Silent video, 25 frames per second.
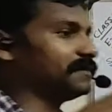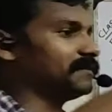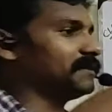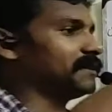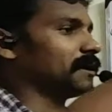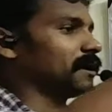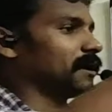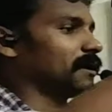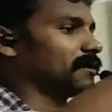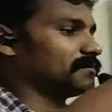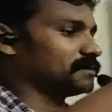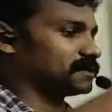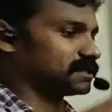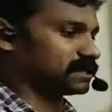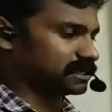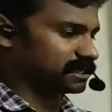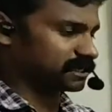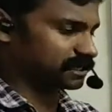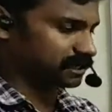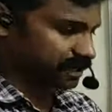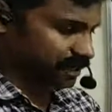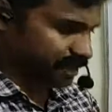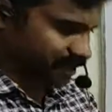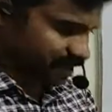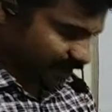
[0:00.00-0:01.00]
leave the
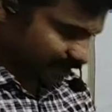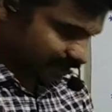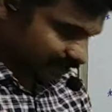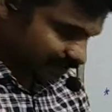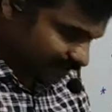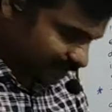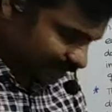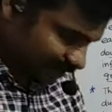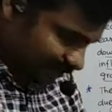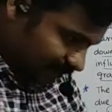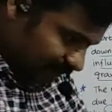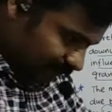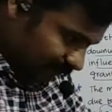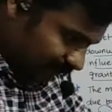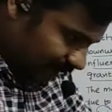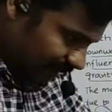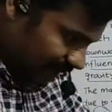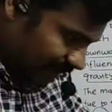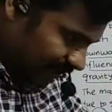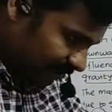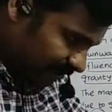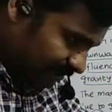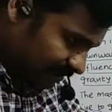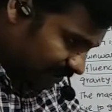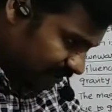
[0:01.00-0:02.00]
object, here some
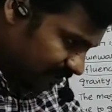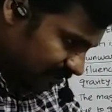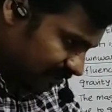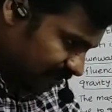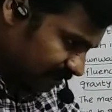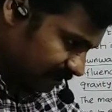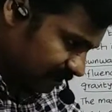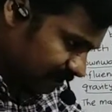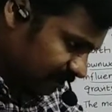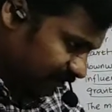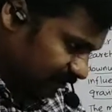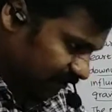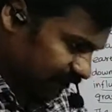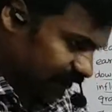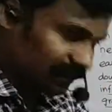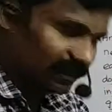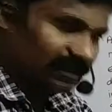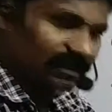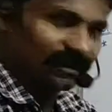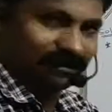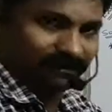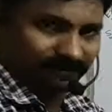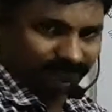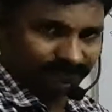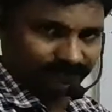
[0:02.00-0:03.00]
air resistance are
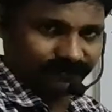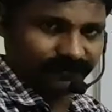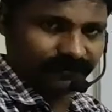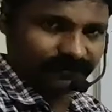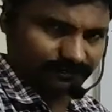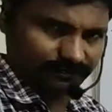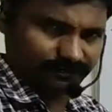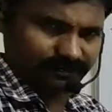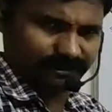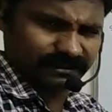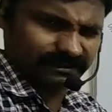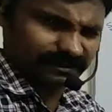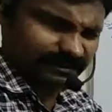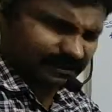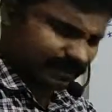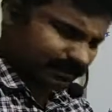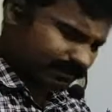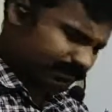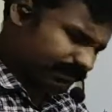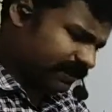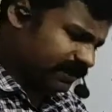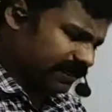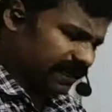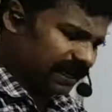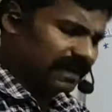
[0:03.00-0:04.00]
there.
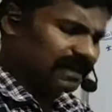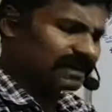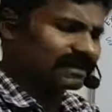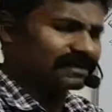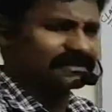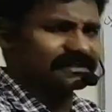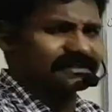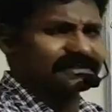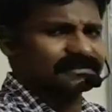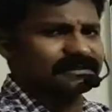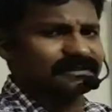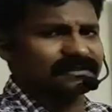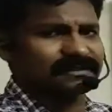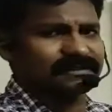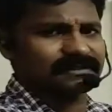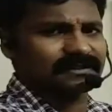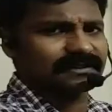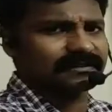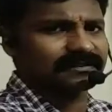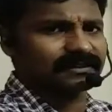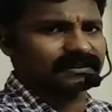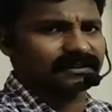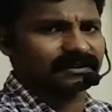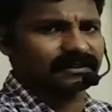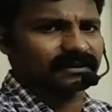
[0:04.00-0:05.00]
Little bit air resistance
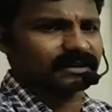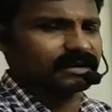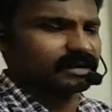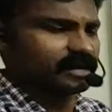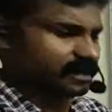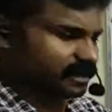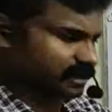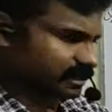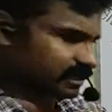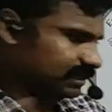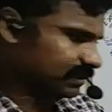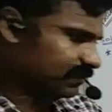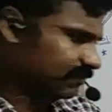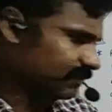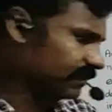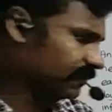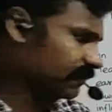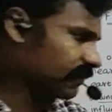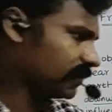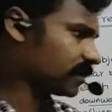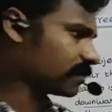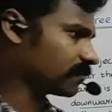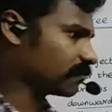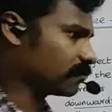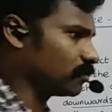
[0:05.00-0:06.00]
are there.
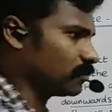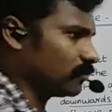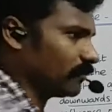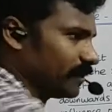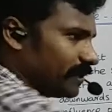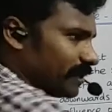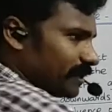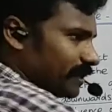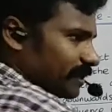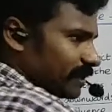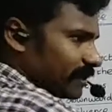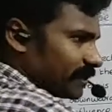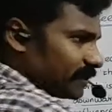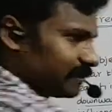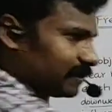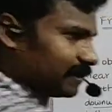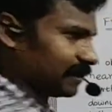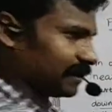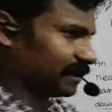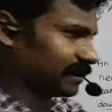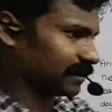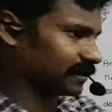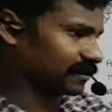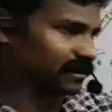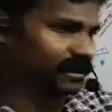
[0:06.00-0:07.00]
Even we are moving here and
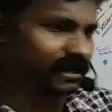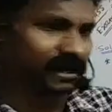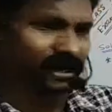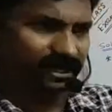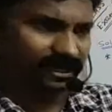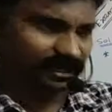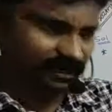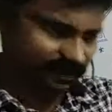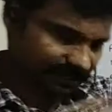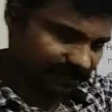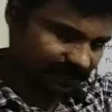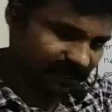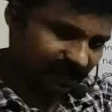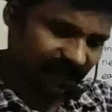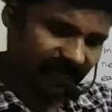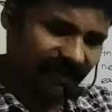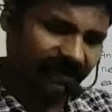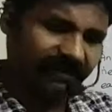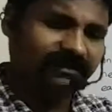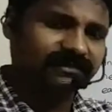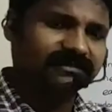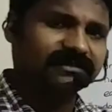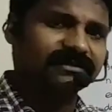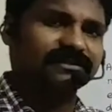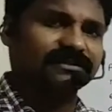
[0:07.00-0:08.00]
there, here
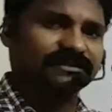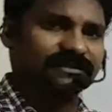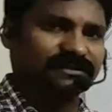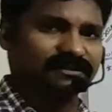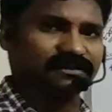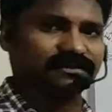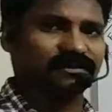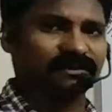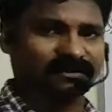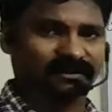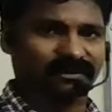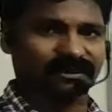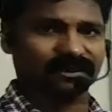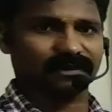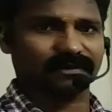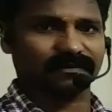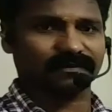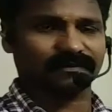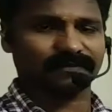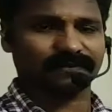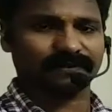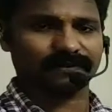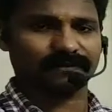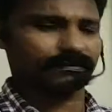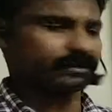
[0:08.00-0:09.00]
air resistance are there.
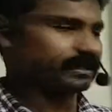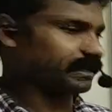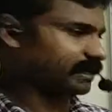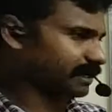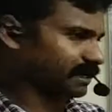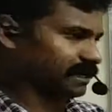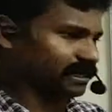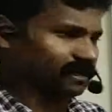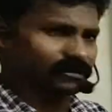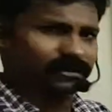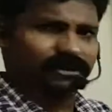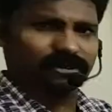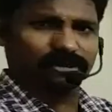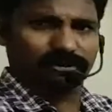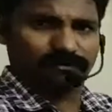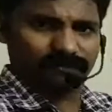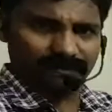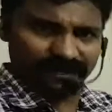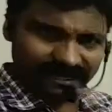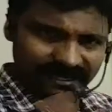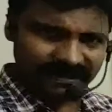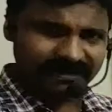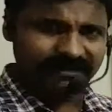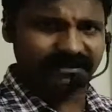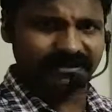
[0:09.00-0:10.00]
But anyhow, it will
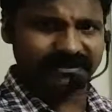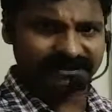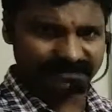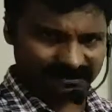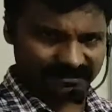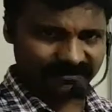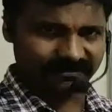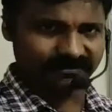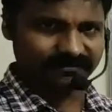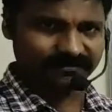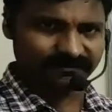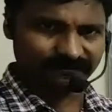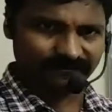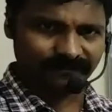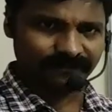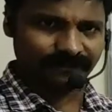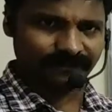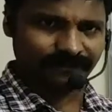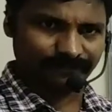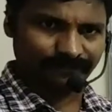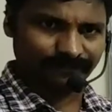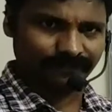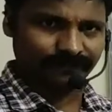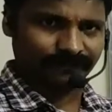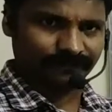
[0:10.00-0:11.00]
be neglected.
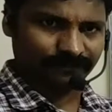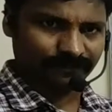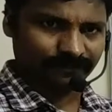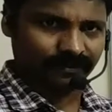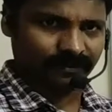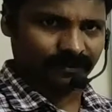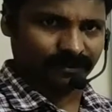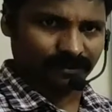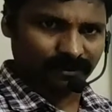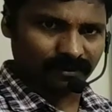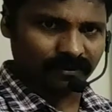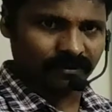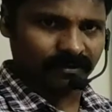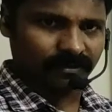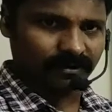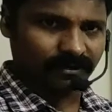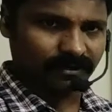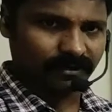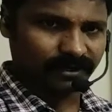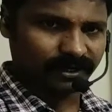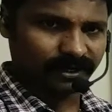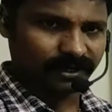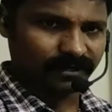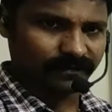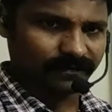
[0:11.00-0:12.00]

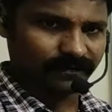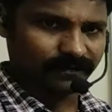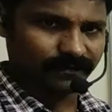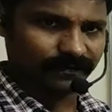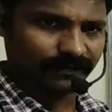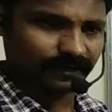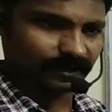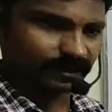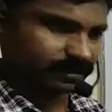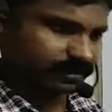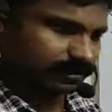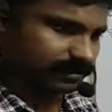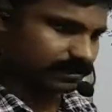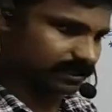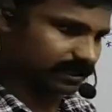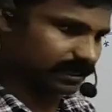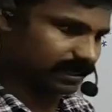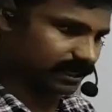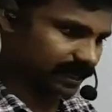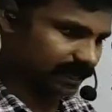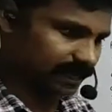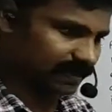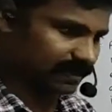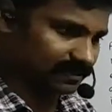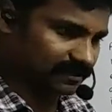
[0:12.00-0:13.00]
Okay,
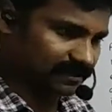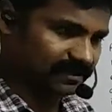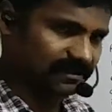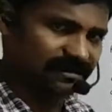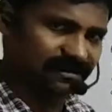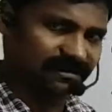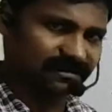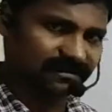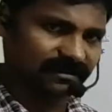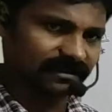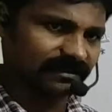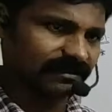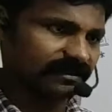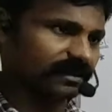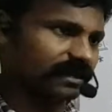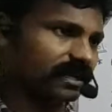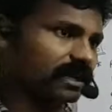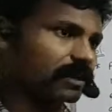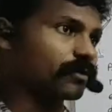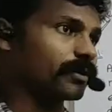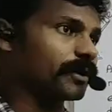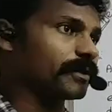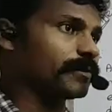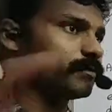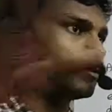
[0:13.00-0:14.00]
here air resistance are there.
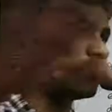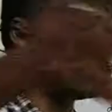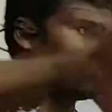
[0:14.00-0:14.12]
Now I